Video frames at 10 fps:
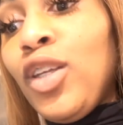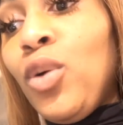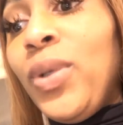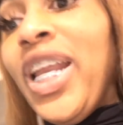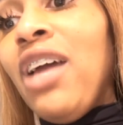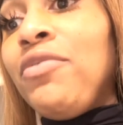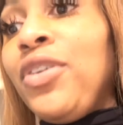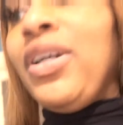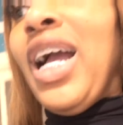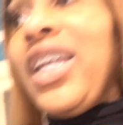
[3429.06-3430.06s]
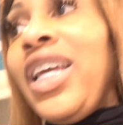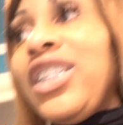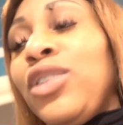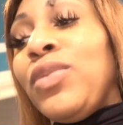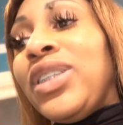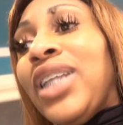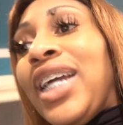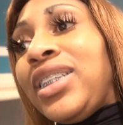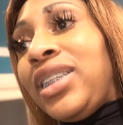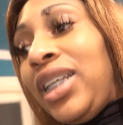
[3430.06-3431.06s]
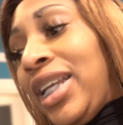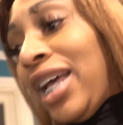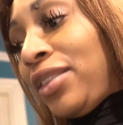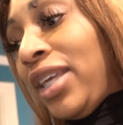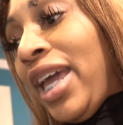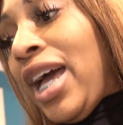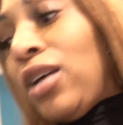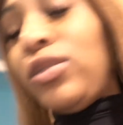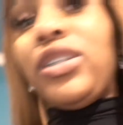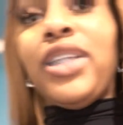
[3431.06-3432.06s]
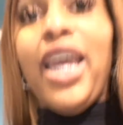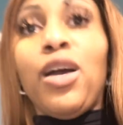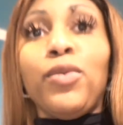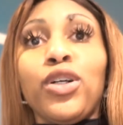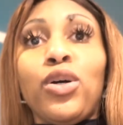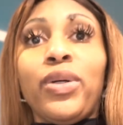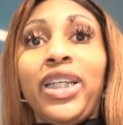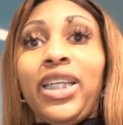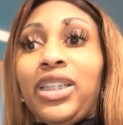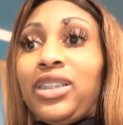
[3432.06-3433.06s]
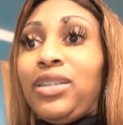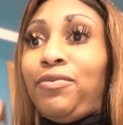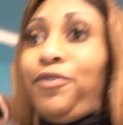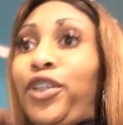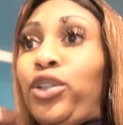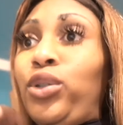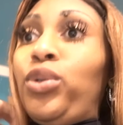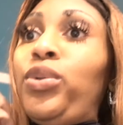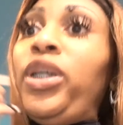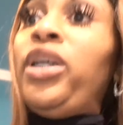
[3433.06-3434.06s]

Whatever. I guess it was nice to get out the house. Now we're going to get some food.